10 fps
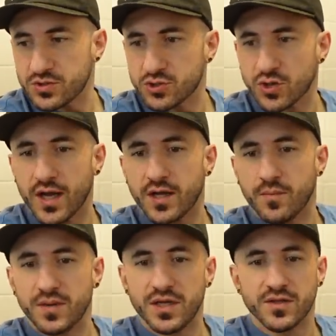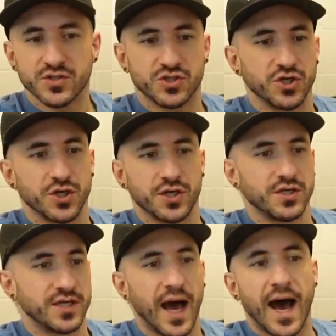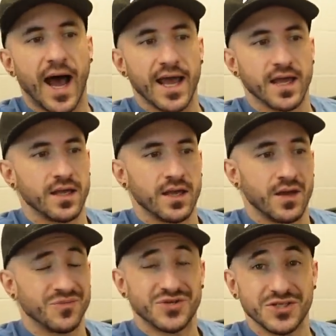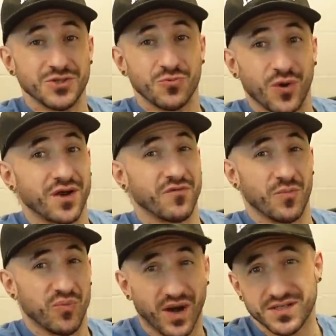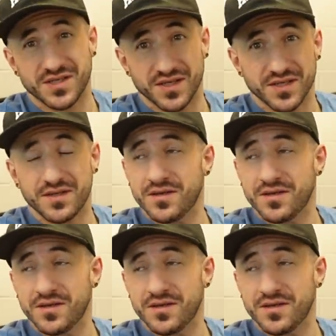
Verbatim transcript: trying to be this good guy, potentially running for president,